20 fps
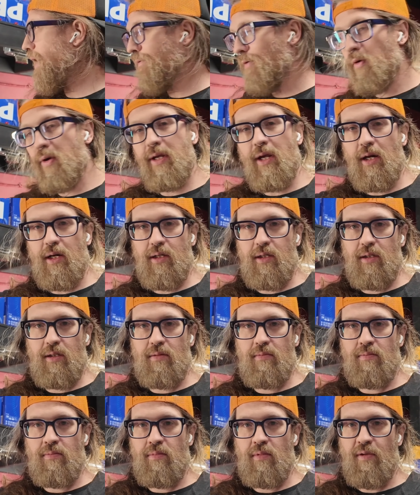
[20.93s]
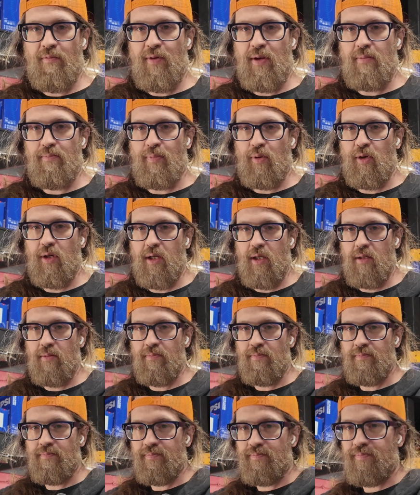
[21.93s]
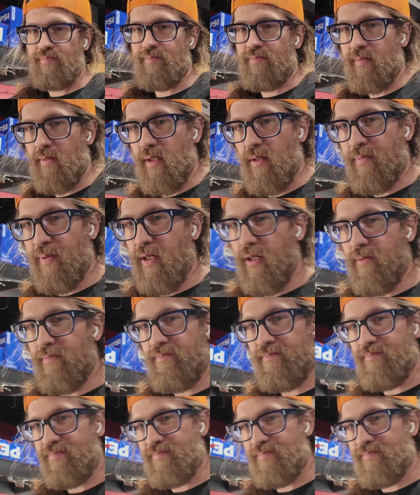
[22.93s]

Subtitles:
I've already gotten the vent put in up here.